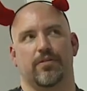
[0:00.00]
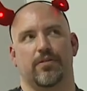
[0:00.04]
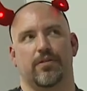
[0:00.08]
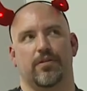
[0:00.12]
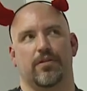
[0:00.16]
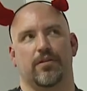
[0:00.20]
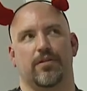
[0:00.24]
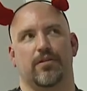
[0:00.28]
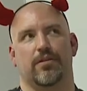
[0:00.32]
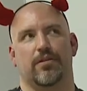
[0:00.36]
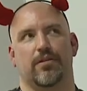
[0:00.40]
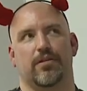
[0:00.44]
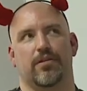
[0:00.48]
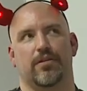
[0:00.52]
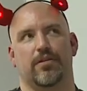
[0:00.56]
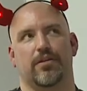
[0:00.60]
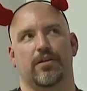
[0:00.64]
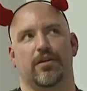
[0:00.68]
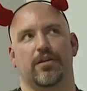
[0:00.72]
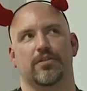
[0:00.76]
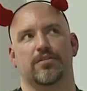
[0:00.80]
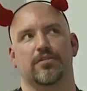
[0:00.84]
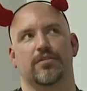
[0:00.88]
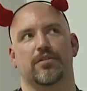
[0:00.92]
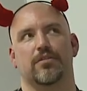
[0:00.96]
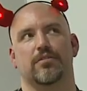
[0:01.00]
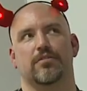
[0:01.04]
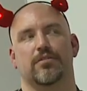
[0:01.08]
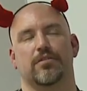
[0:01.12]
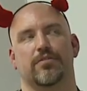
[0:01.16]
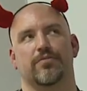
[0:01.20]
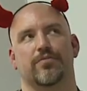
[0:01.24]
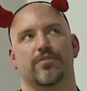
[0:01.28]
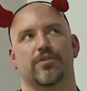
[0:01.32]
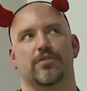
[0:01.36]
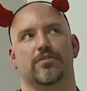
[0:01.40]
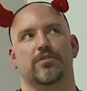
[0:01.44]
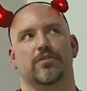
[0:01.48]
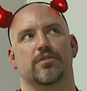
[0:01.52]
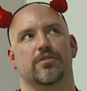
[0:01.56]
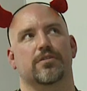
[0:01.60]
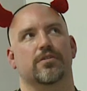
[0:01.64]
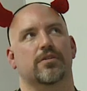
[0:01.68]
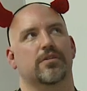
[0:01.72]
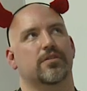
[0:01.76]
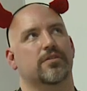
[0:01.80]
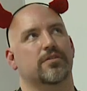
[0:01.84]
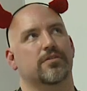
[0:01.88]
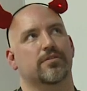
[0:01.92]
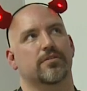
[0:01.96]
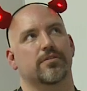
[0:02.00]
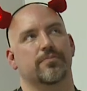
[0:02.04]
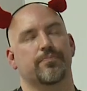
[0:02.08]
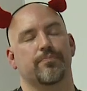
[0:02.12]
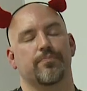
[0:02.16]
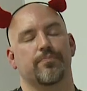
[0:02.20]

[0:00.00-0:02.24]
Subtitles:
And it gets a little confusing because